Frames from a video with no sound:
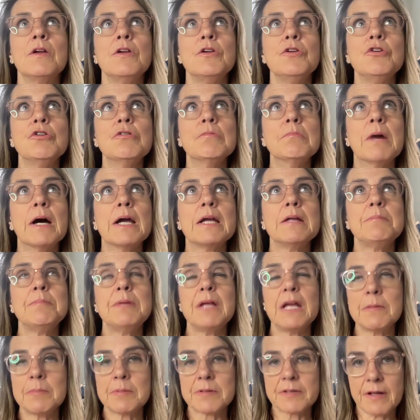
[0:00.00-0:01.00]
You might
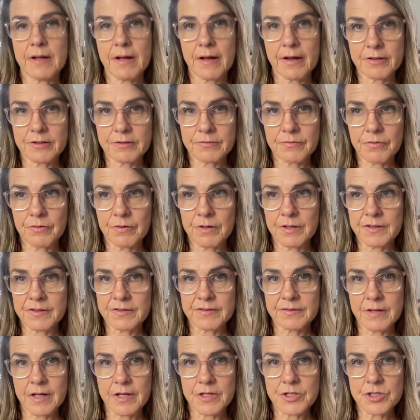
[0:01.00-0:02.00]
be able to ask for an
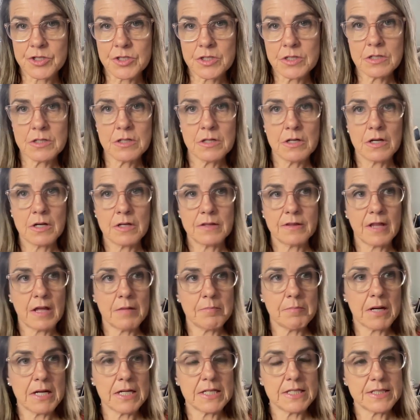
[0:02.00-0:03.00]
extension. They
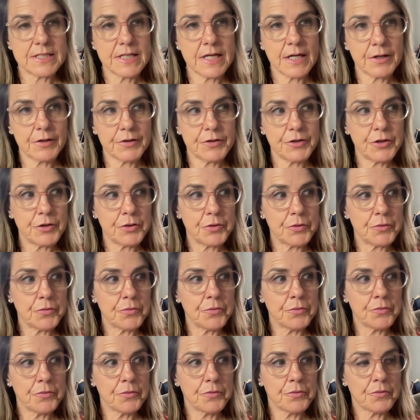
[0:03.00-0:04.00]
might tell
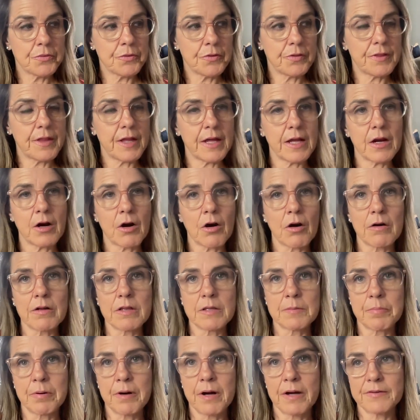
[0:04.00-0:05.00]
you they are in
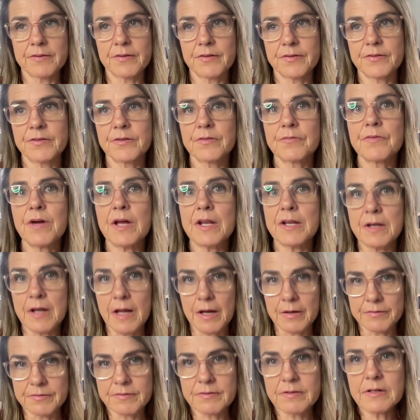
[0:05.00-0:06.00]
the process of
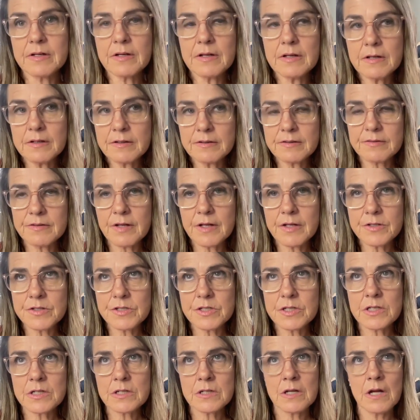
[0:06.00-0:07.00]
announcing an
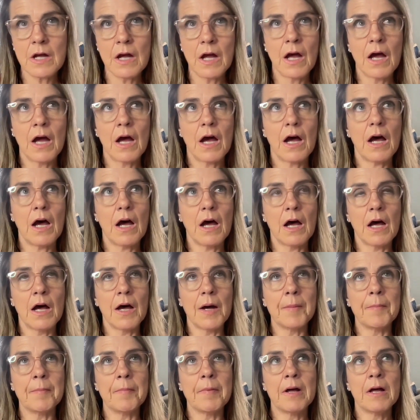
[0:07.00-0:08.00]
extension.
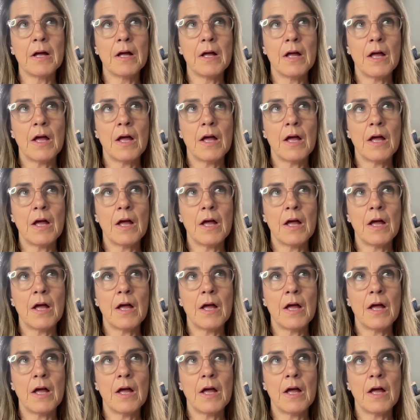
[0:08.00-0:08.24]
But